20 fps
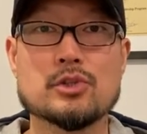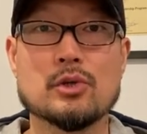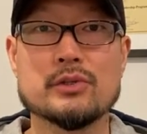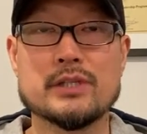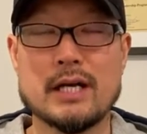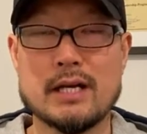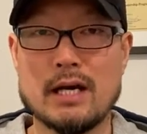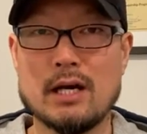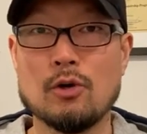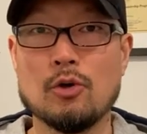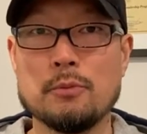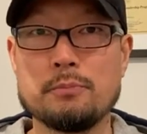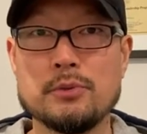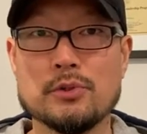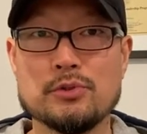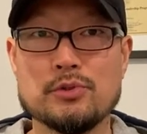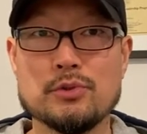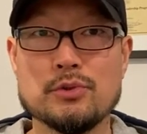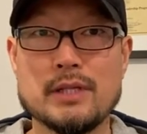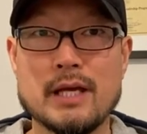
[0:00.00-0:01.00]
So that I hope
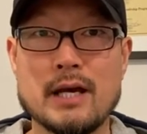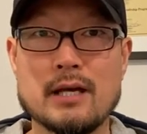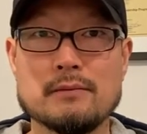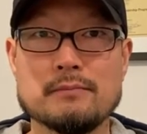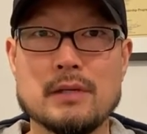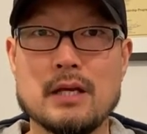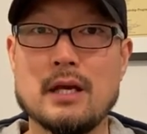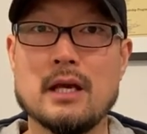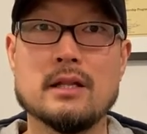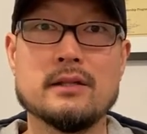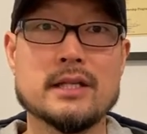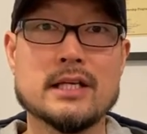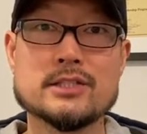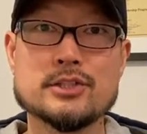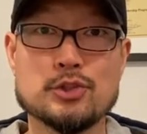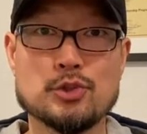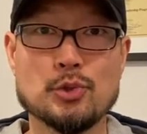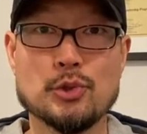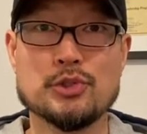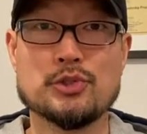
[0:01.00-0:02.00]
you'll do that, and
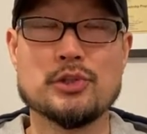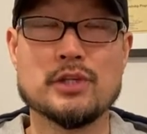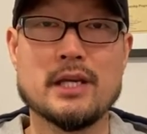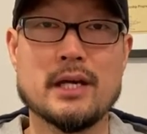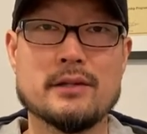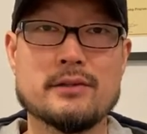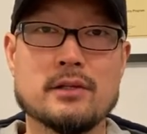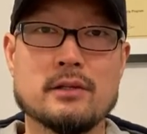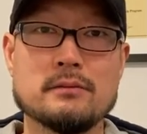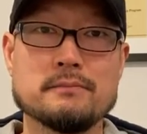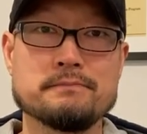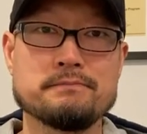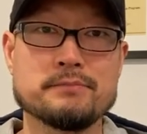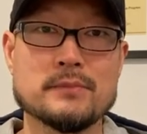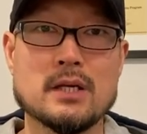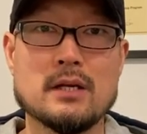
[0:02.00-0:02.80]
let's do it together.